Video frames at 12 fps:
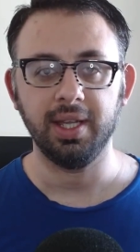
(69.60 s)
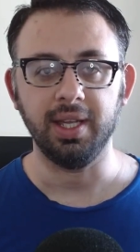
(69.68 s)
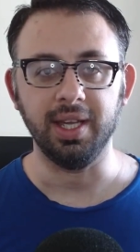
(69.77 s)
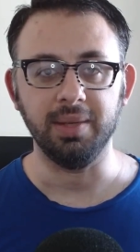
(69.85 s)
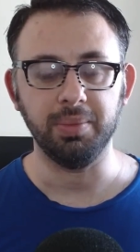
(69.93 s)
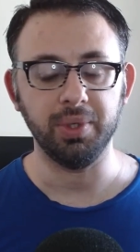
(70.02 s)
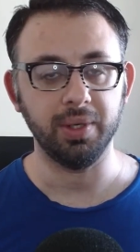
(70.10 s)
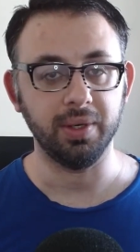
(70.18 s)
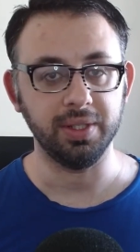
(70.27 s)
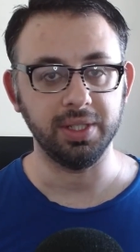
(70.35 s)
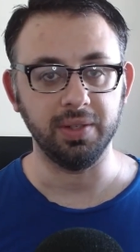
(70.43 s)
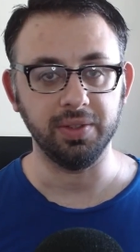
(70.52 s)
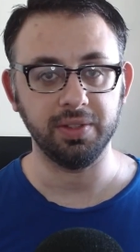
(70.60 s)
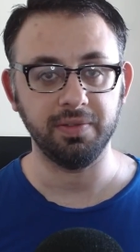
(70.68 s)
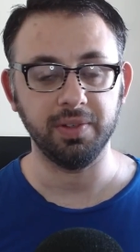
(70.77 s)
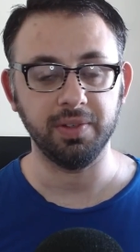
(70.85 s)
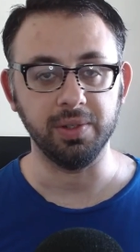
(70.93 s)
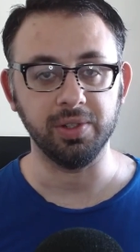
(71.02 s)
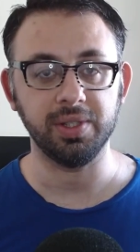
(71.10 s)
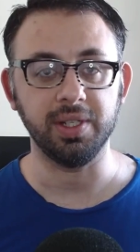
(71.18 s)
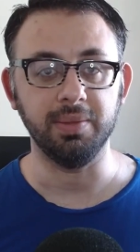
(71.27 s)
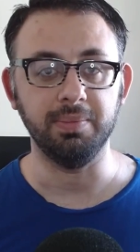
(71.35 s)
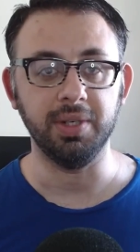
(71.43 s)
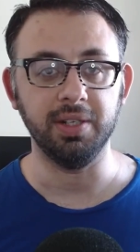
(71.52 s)
and put ourselves first
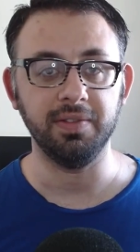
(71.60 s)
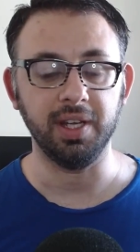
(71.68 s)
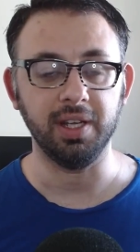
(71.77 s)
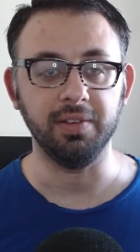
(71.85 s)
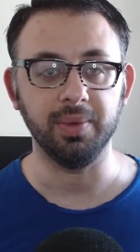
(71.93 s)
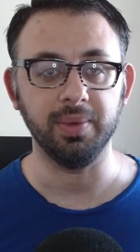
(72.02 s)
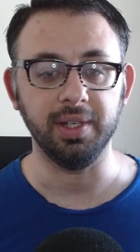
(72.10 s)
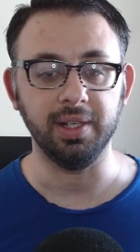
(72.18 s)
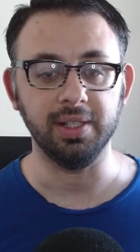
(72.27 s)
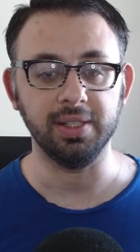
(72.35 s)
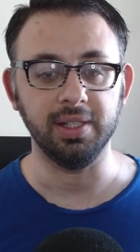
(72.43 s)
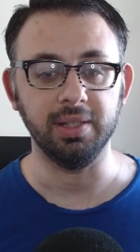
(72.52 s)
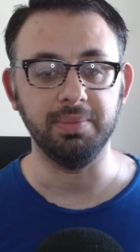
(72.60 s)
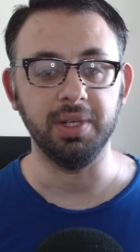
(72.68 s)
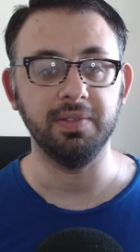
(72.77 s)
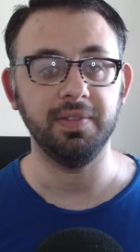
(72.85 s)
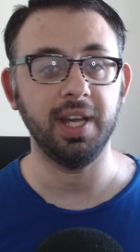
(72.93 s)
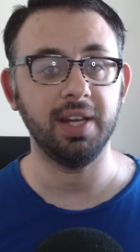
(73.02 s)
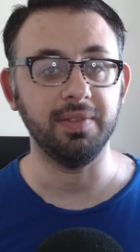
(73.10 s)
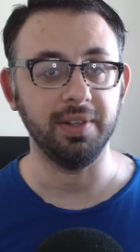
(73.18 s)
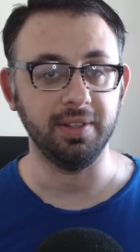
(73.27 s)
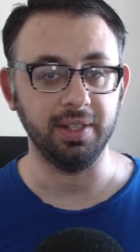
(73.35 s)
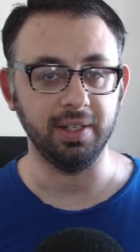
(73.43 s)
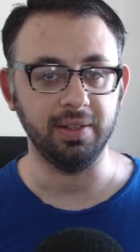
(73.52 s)
above everyone else and above
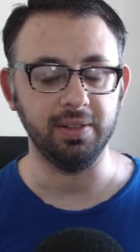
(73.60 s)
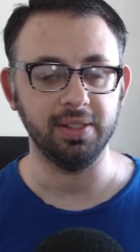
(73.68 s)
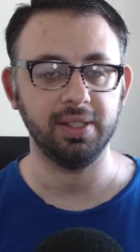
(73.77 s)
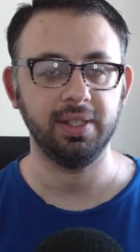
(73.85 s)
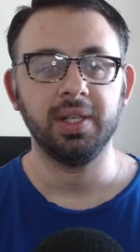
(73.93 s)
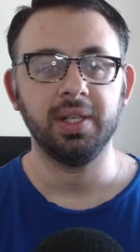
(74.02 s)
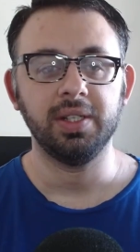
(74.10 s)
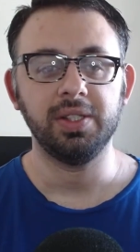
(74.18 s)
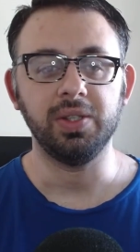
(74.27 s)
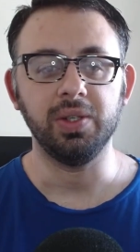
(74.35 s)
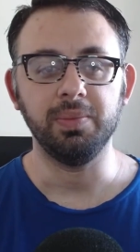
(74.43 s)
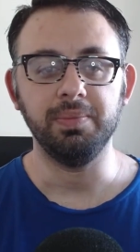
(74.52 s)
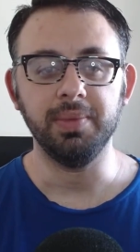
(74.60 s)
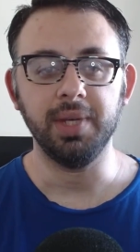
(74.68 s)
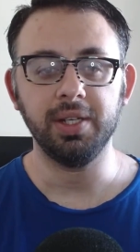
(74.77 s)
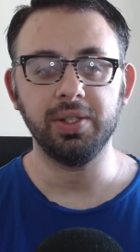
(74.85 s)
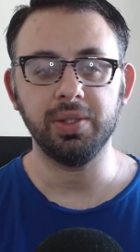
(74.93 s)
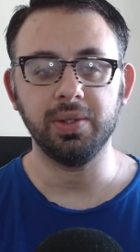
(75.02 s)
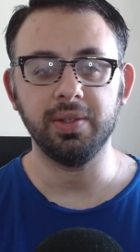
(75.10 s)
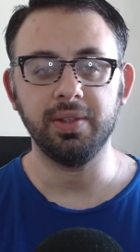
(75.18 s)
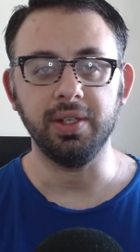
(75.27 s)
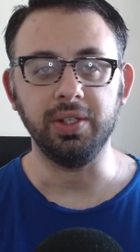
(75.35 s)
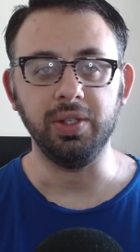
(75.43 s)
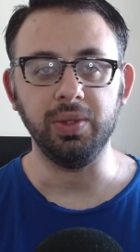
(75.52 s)
everything else. So make sure
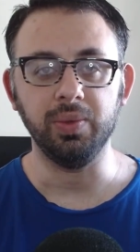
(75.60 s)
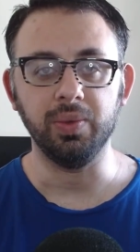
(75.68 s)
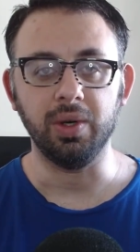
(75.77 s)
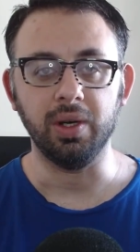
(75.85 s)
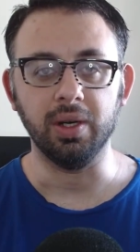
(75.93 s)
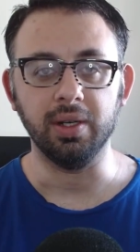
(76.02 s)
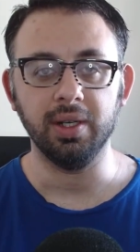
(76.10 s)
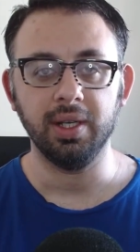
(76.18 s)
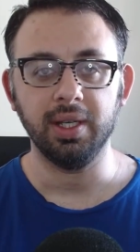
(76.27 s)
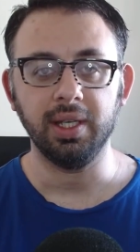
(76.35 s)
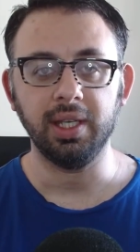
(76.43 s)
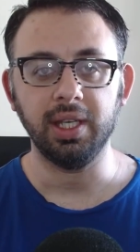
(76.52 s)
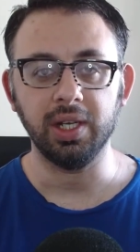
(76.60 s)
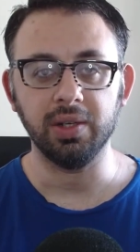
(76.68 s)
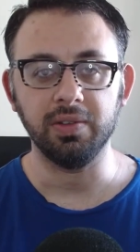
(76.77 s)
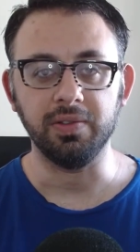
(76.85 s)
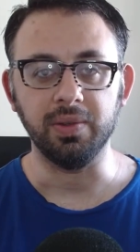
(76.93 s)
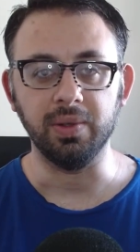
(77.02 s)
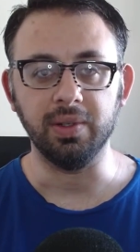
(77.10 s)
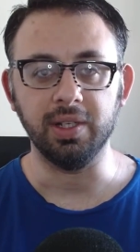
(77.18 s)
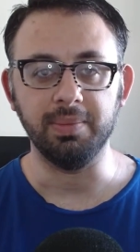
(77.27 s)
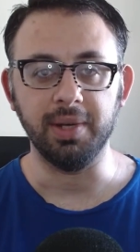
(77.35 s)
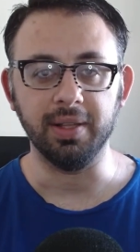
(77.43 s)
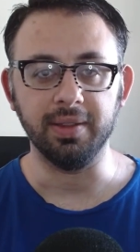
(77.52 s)
that you are careful
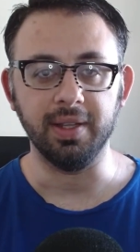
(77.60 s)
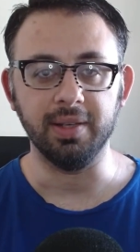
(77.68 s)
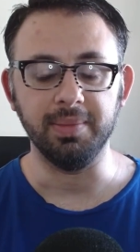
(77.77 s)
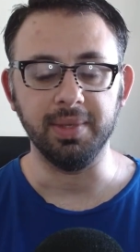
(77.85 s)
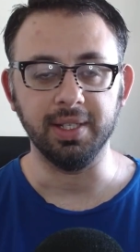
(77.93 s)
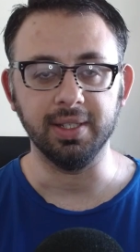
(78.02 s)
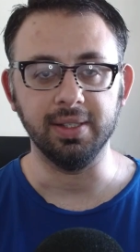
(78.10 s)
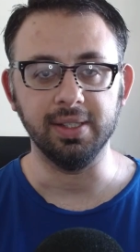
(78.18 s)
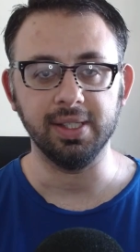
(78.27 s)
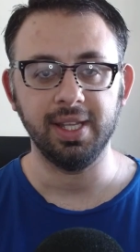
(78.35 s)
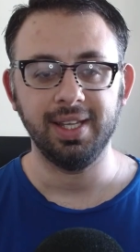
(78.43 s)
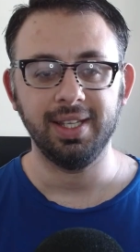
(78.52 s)
about that, because